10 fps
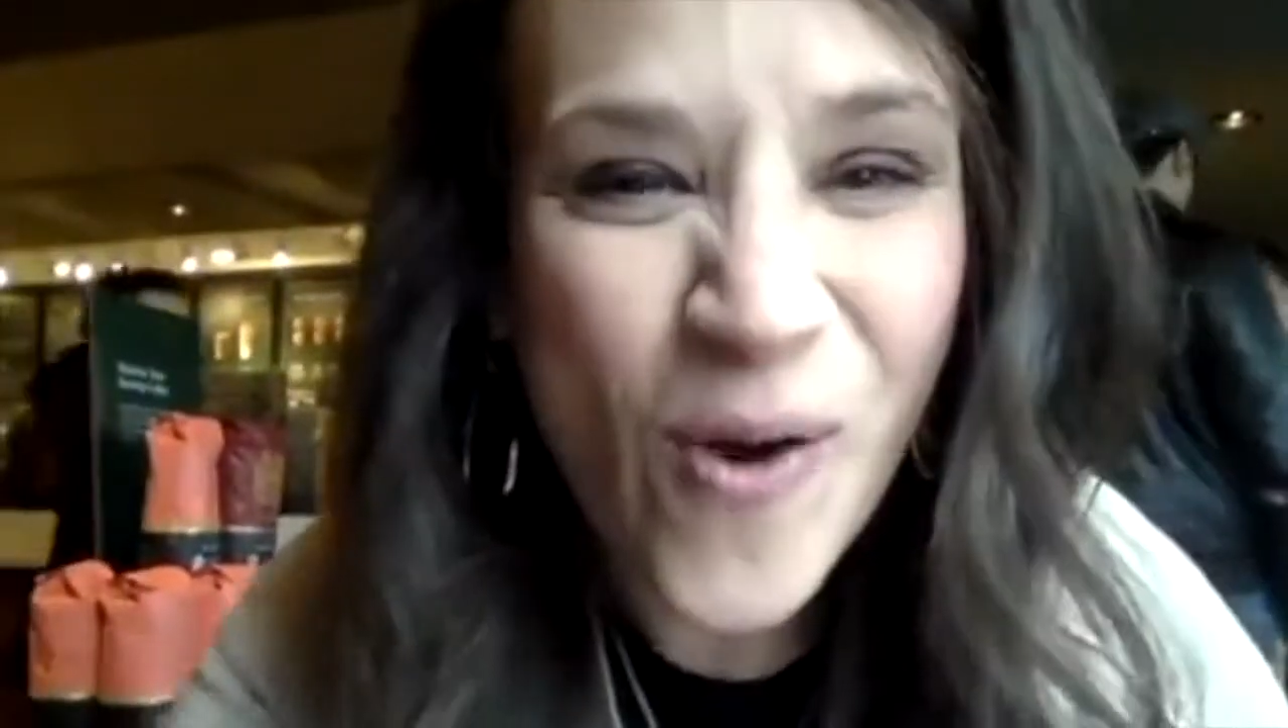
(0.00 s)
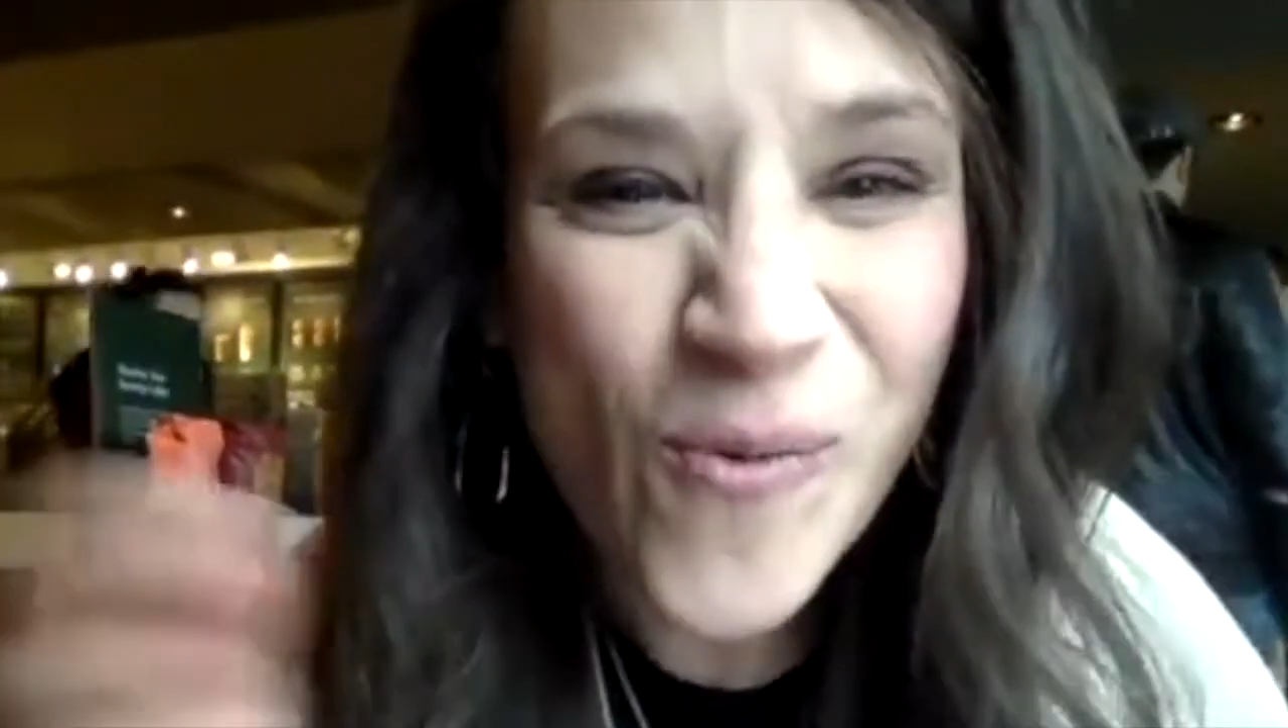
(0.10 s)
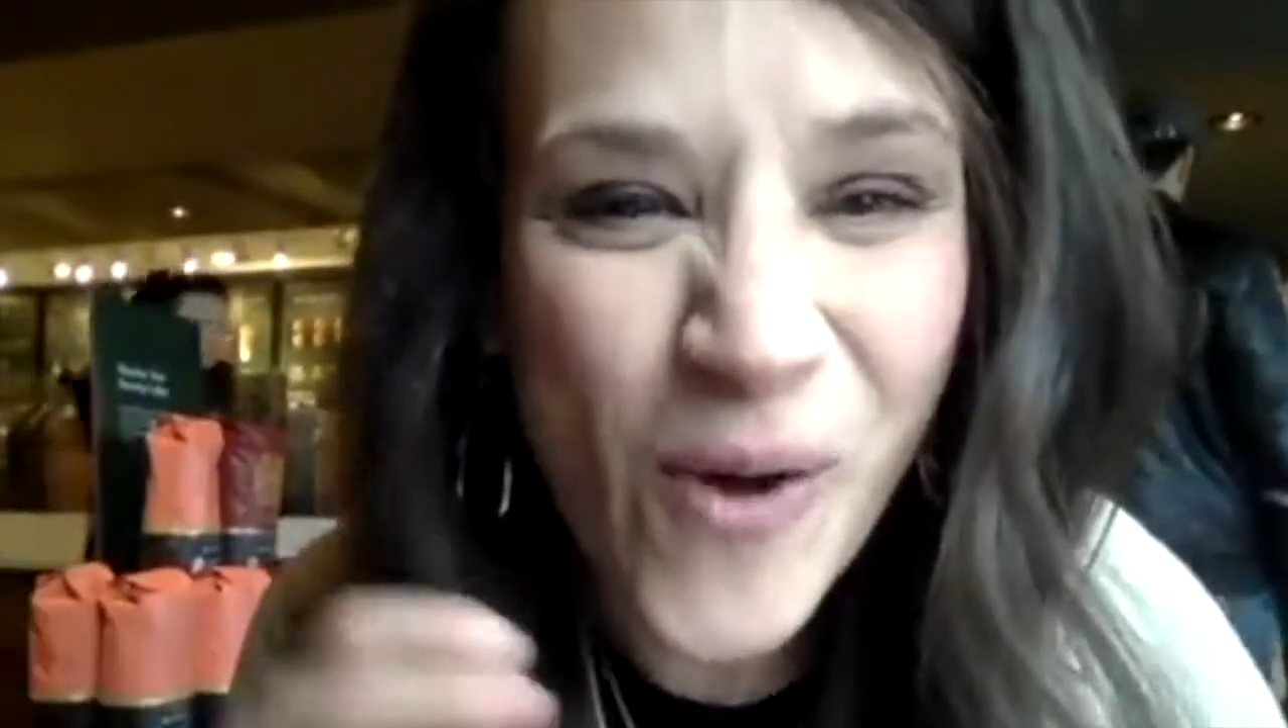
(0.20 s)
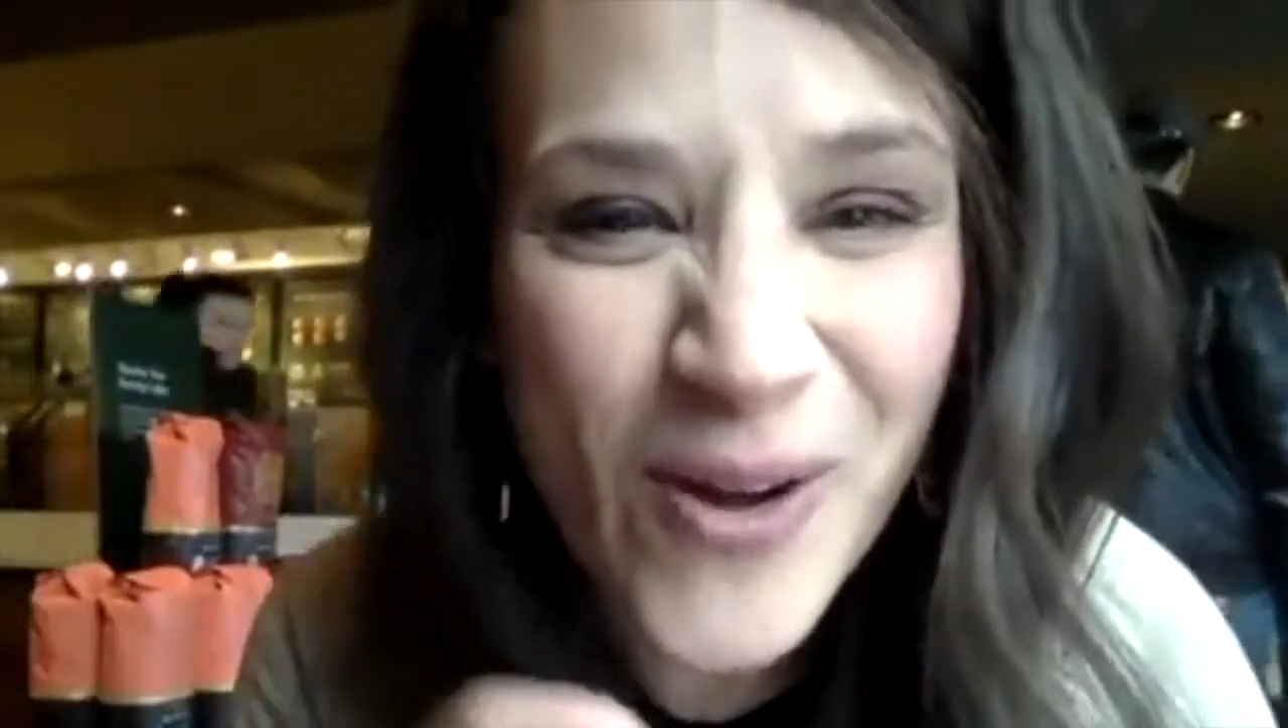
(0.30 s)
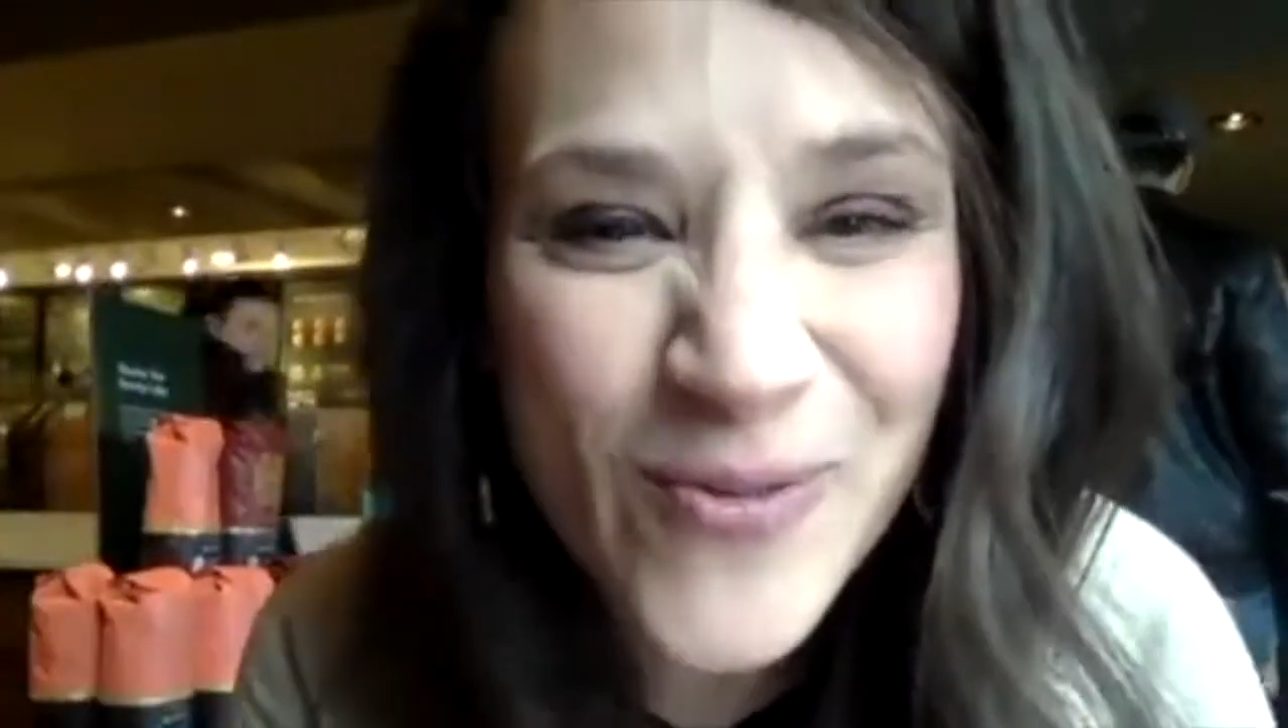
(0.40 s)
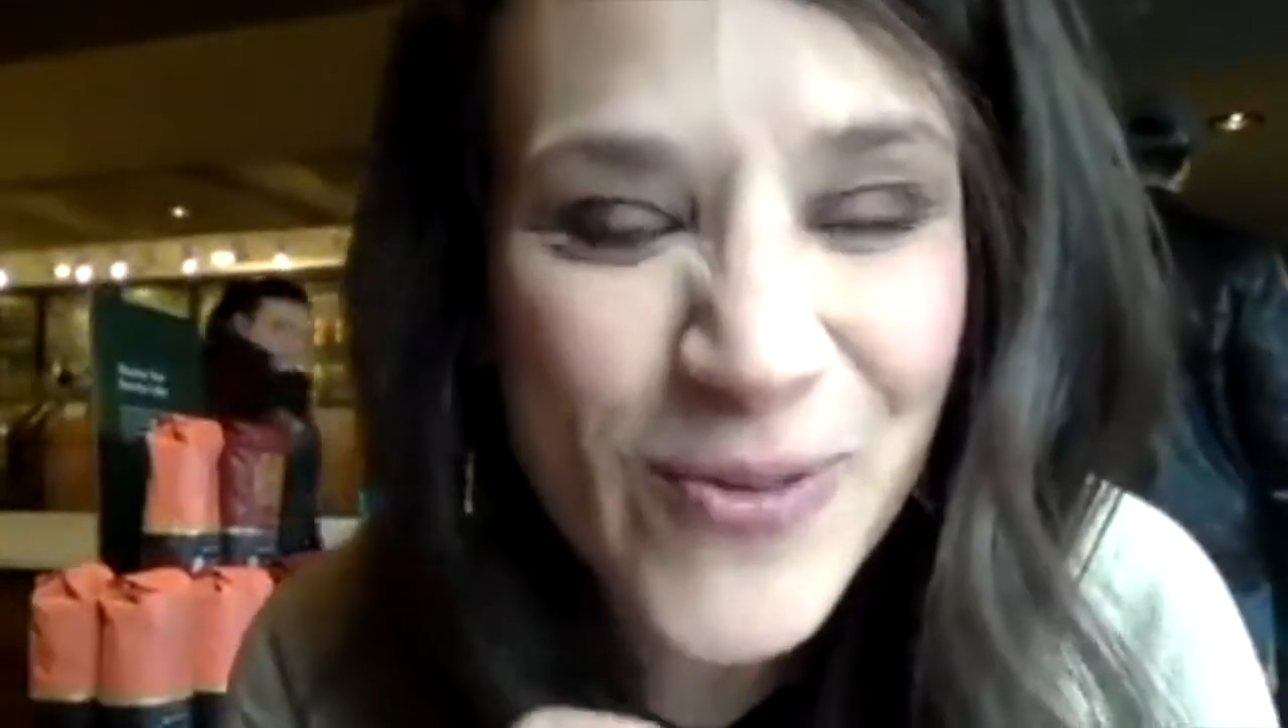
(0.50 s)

what